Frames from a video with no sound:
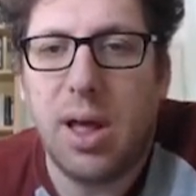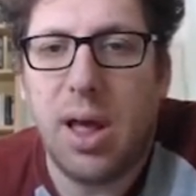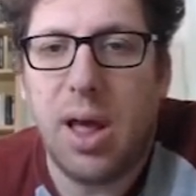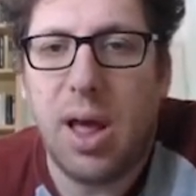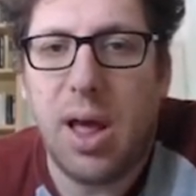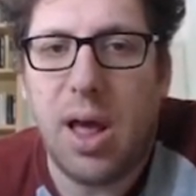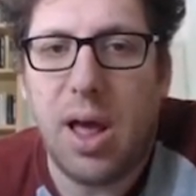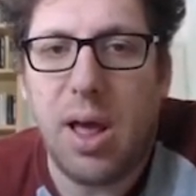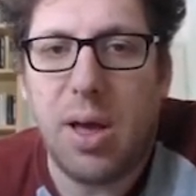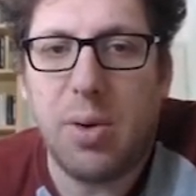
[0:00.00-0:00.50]

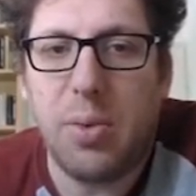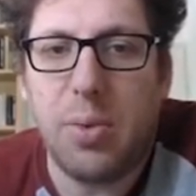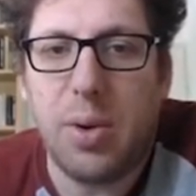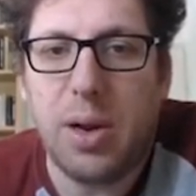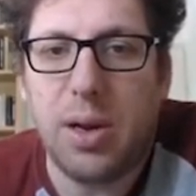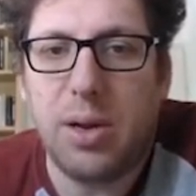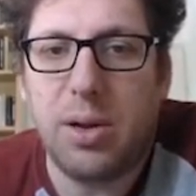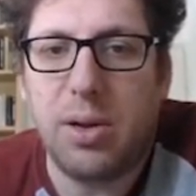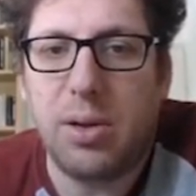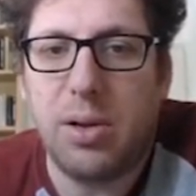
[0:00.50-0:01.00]

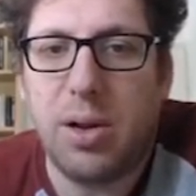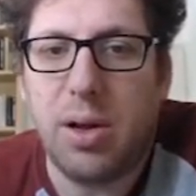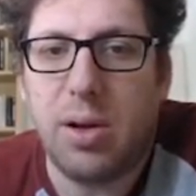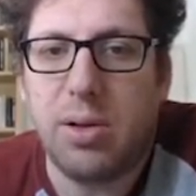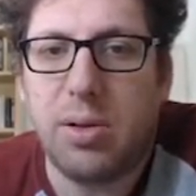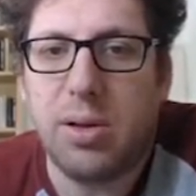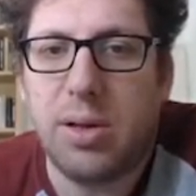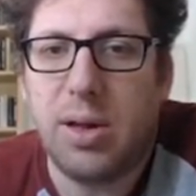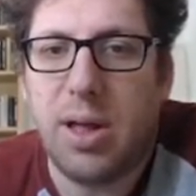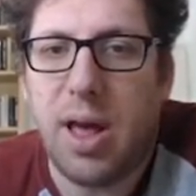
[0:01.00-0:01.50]
when you
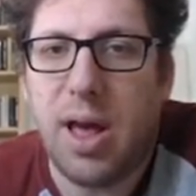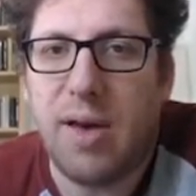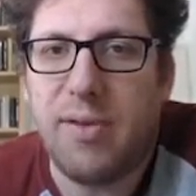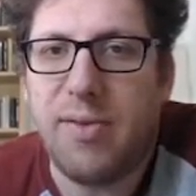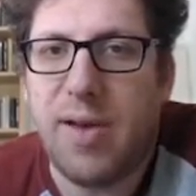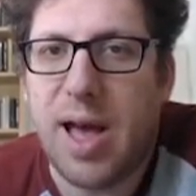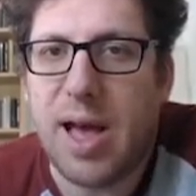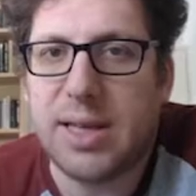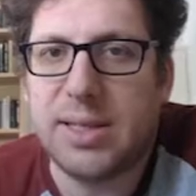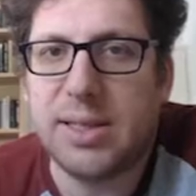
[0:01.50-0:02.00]
don't have
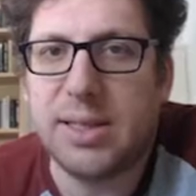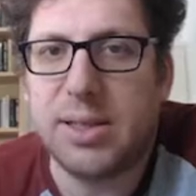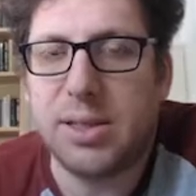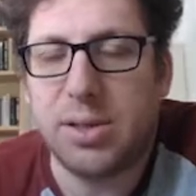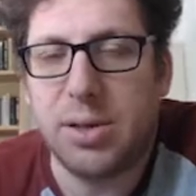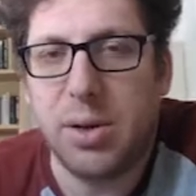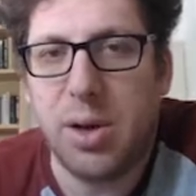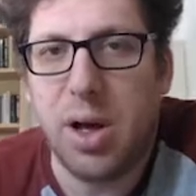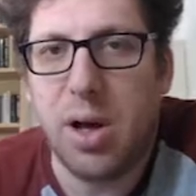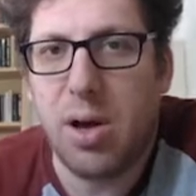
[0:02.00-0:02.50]
access
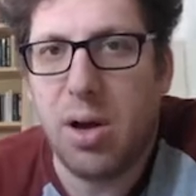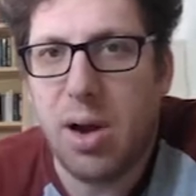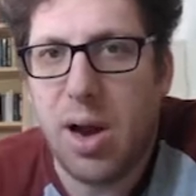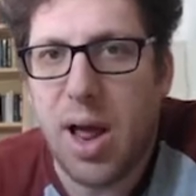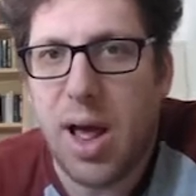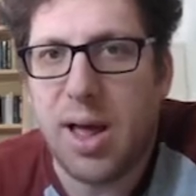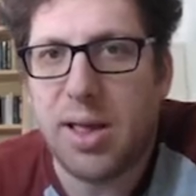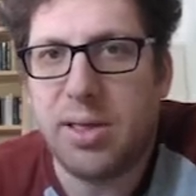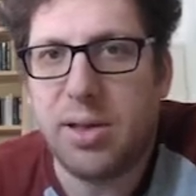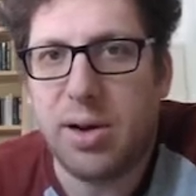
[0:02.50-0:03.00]
to a whole
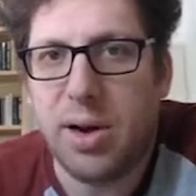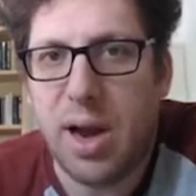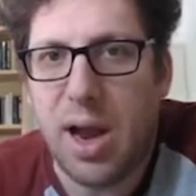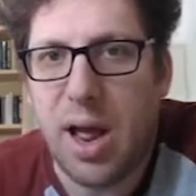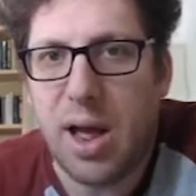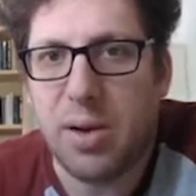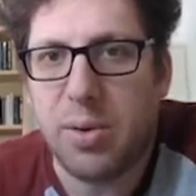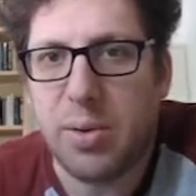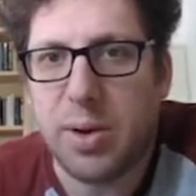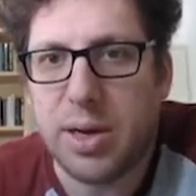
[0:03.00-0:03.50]
other
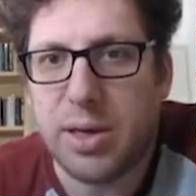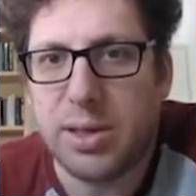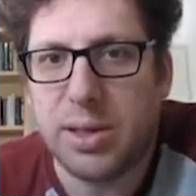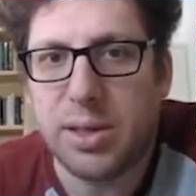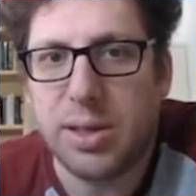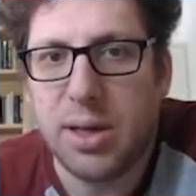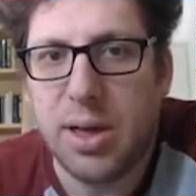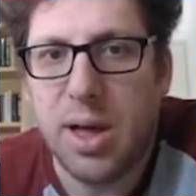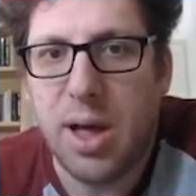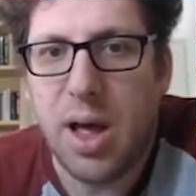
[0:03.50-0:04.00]

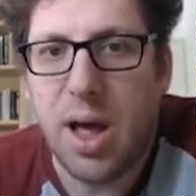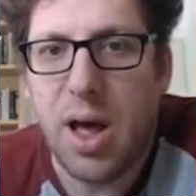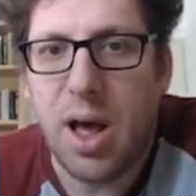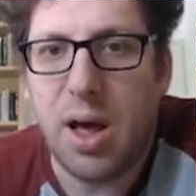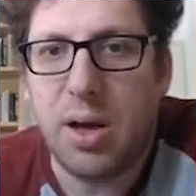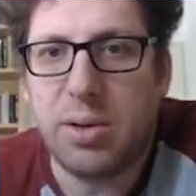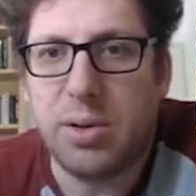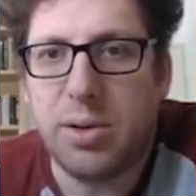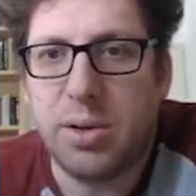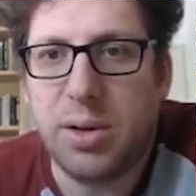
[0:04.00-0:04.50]
language?
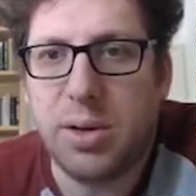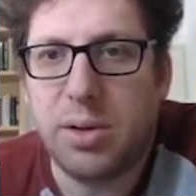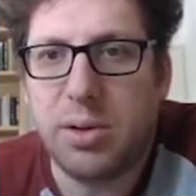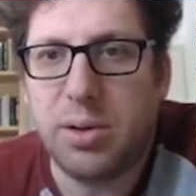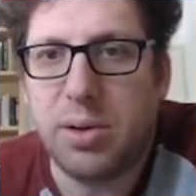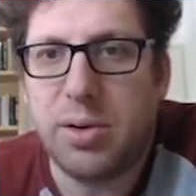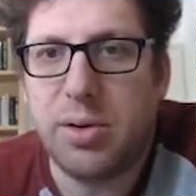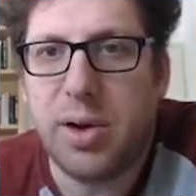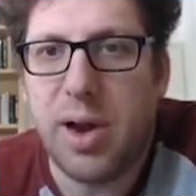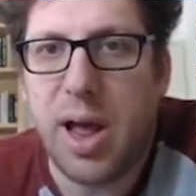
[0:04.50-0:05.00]
How do you
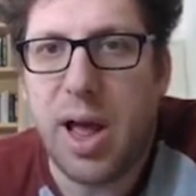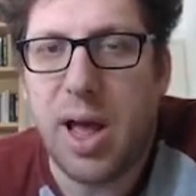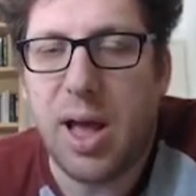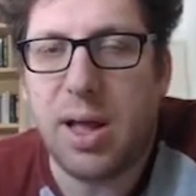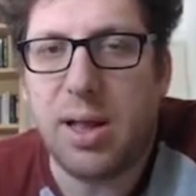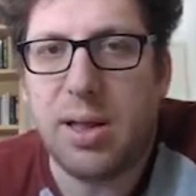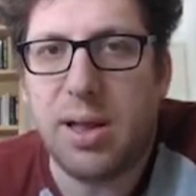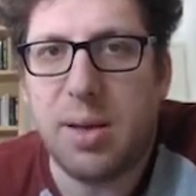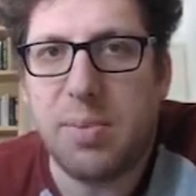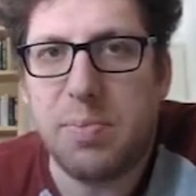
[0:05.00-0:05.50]

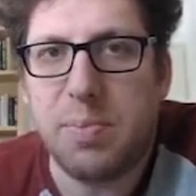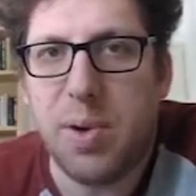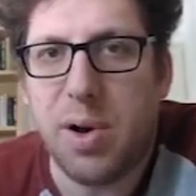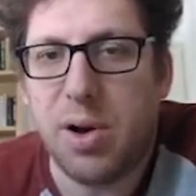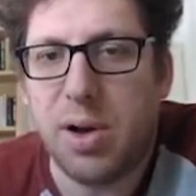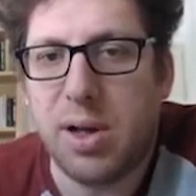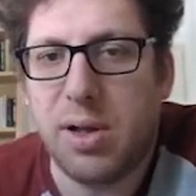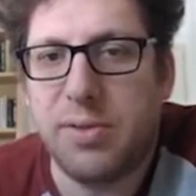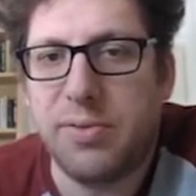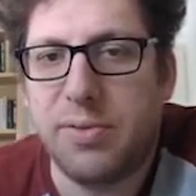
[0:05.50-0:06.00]
create a
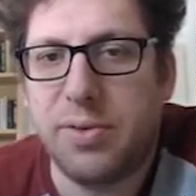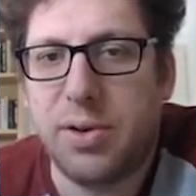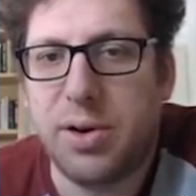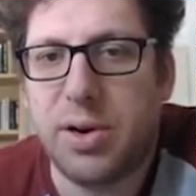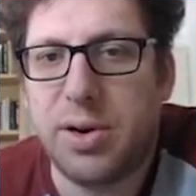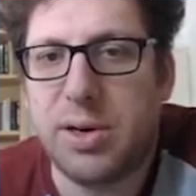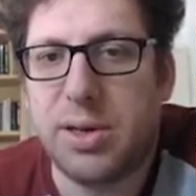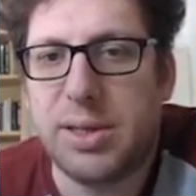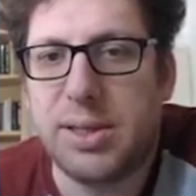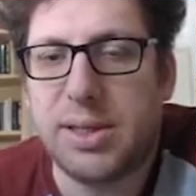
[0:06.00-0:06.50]
pocket for
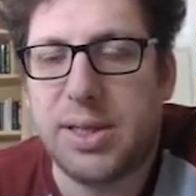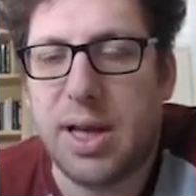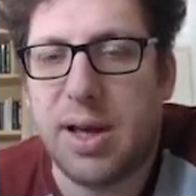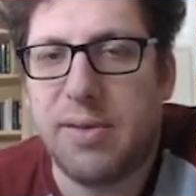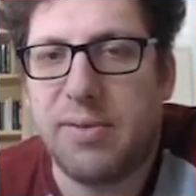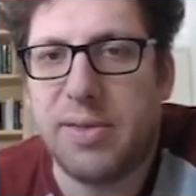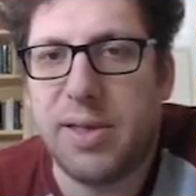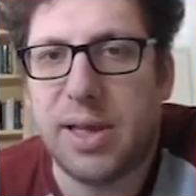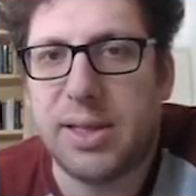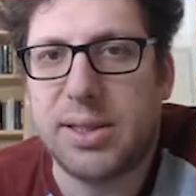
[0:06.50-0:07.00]

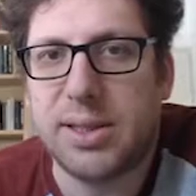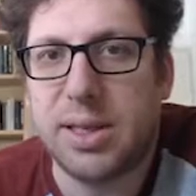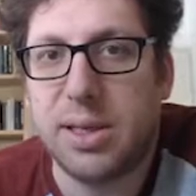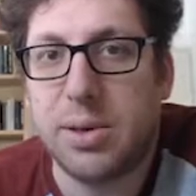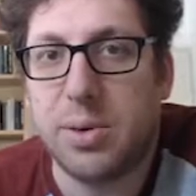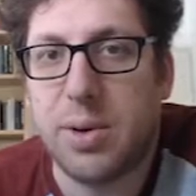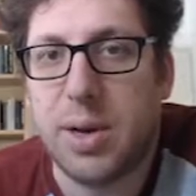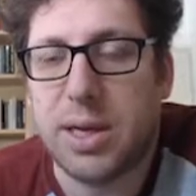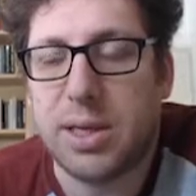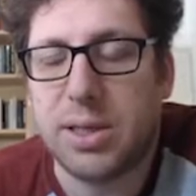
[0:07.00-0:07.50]
yourself? That's the
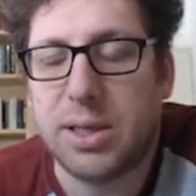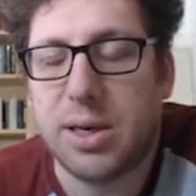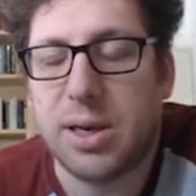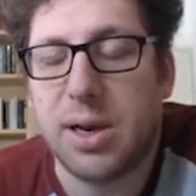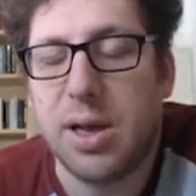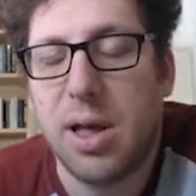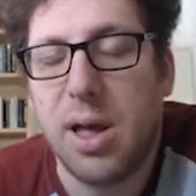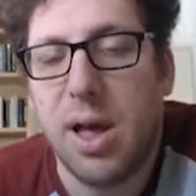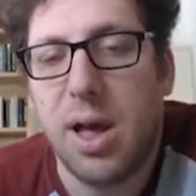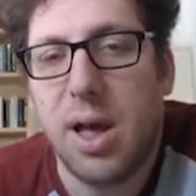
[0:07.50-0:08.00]

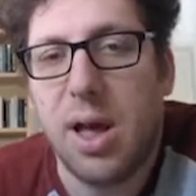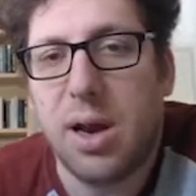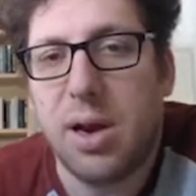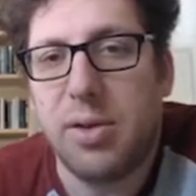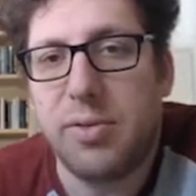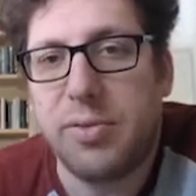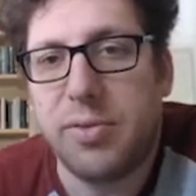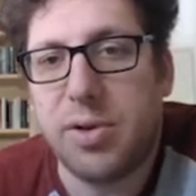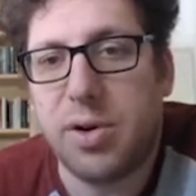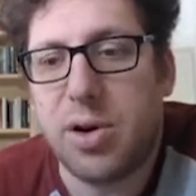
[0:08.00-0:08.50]
question.
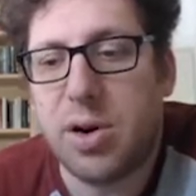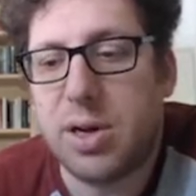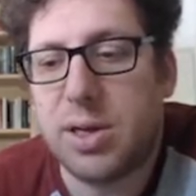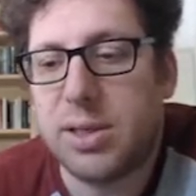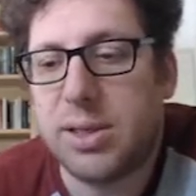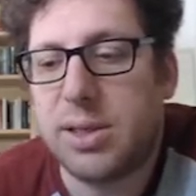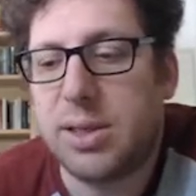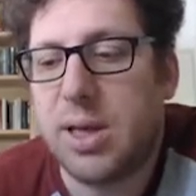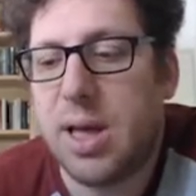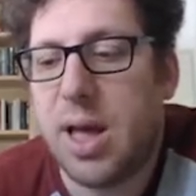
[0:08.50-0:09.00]
Of
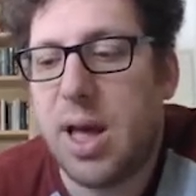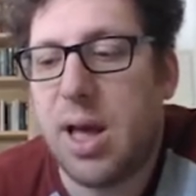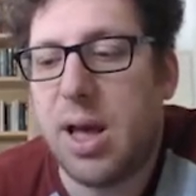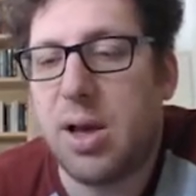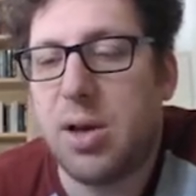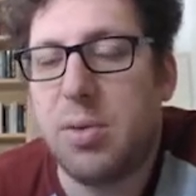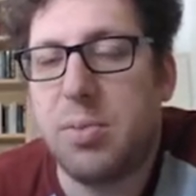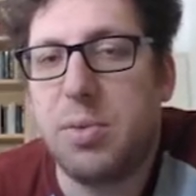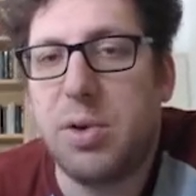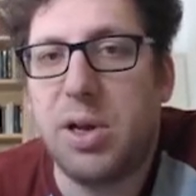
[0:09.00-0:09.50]
course, a
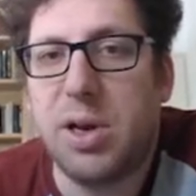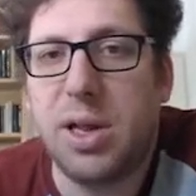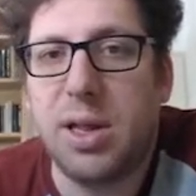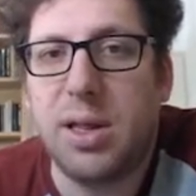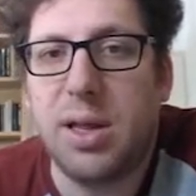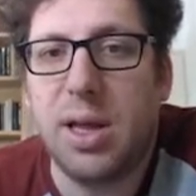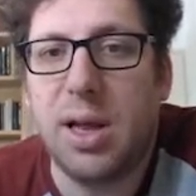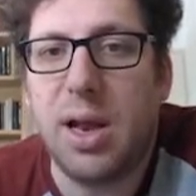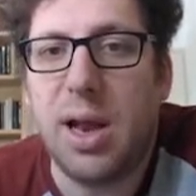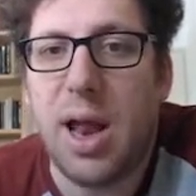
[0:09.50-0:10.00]

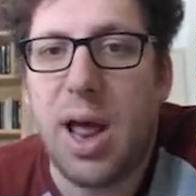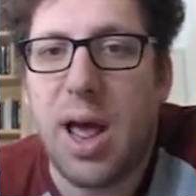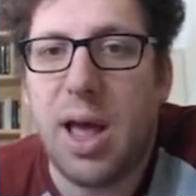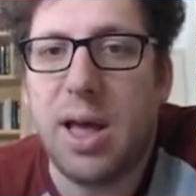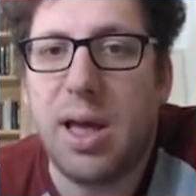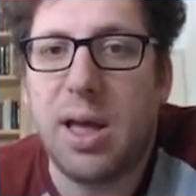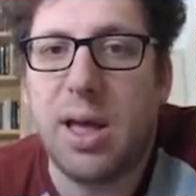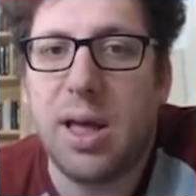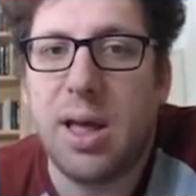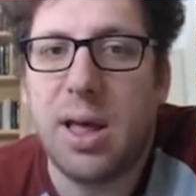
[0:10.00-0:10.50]
community
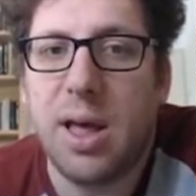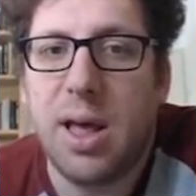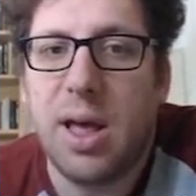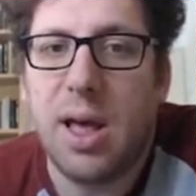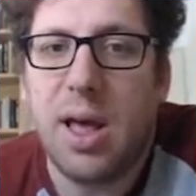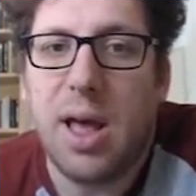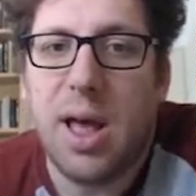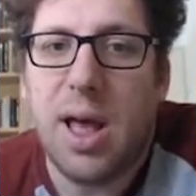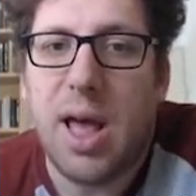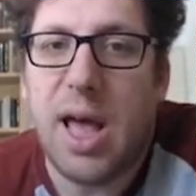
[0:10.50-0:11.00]
like
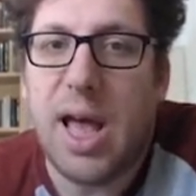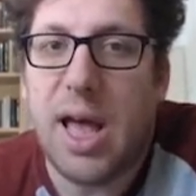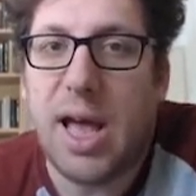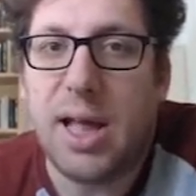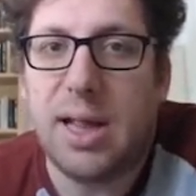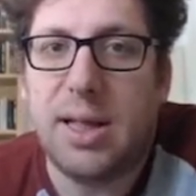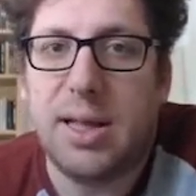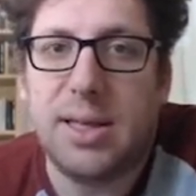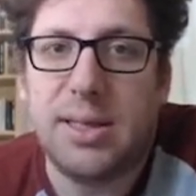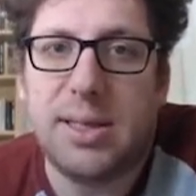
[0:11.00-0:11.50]

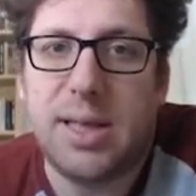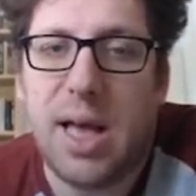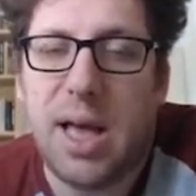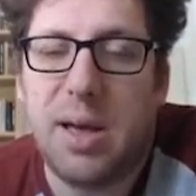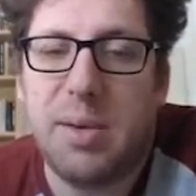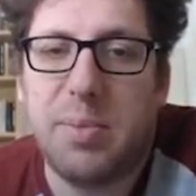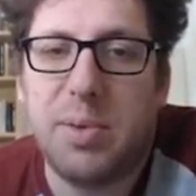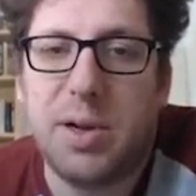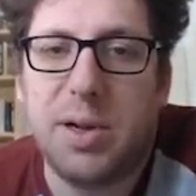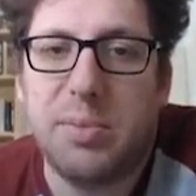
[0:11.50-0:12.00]

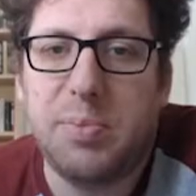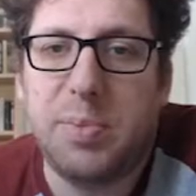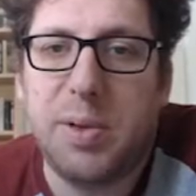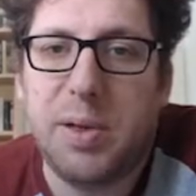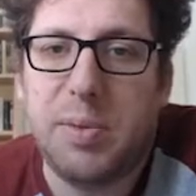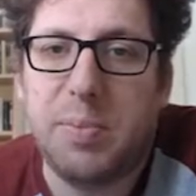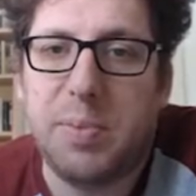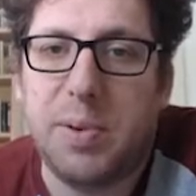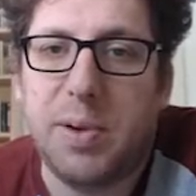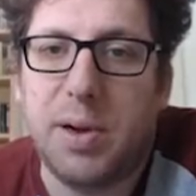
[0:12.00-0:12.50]
disabled
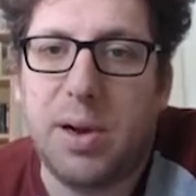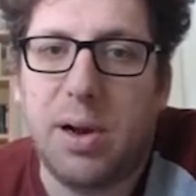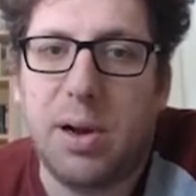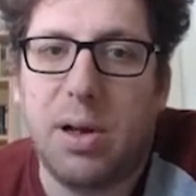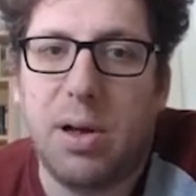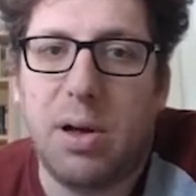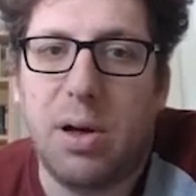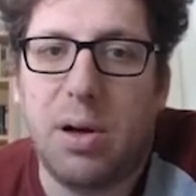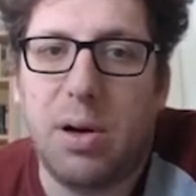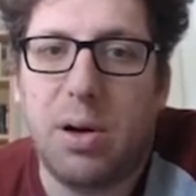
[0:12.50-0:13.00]

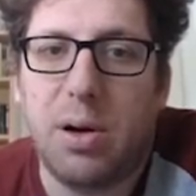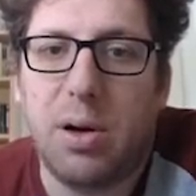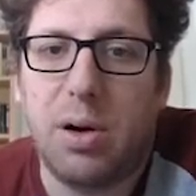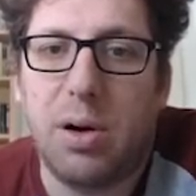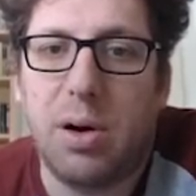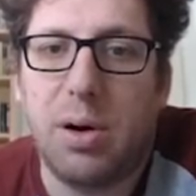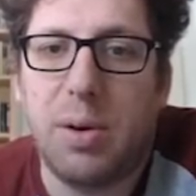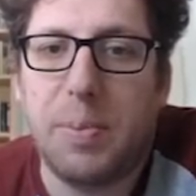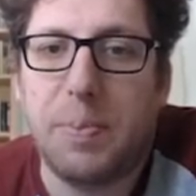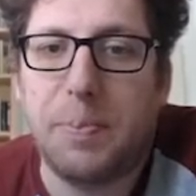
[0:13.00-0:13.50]
people
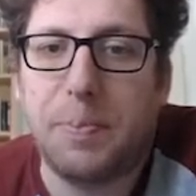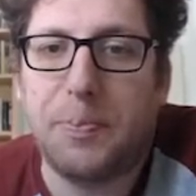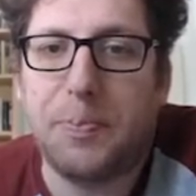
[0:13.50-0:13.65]
or